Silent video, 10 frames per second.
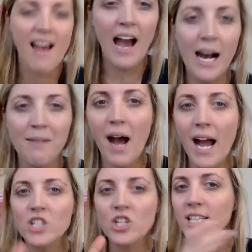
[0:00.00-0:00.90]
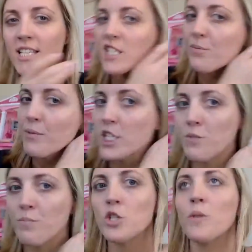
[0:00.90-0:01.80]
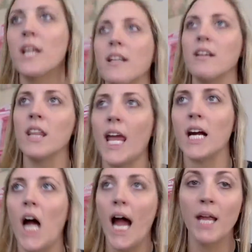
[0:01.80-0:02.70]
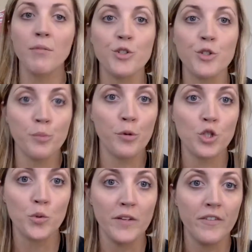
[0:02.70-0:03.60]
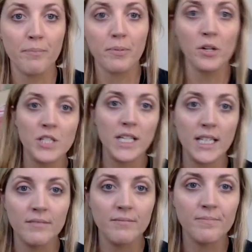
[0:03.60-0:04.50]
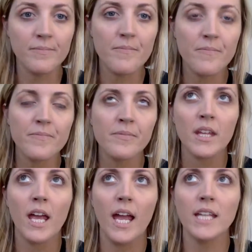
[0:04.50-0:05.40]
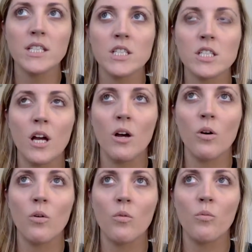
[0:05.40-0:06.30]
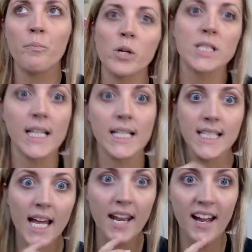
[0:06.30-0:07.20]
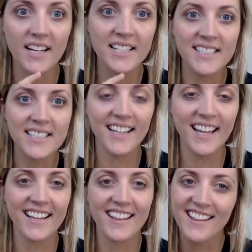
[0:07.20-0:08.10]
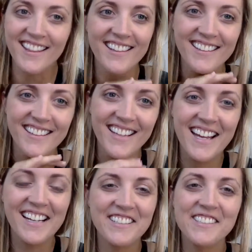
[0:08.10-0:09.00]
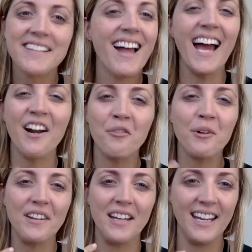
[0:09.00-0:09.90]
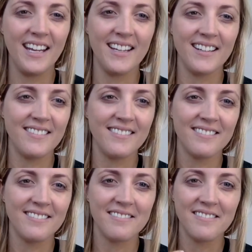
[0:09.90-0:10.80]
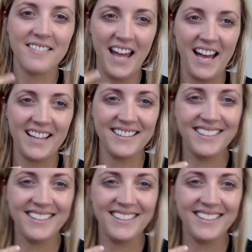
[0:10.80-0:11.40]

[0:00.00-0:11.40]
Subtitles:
I try to switch between, like, I am a super driven person. Mm-hmm. And so books like 10X and like, I don't really need that.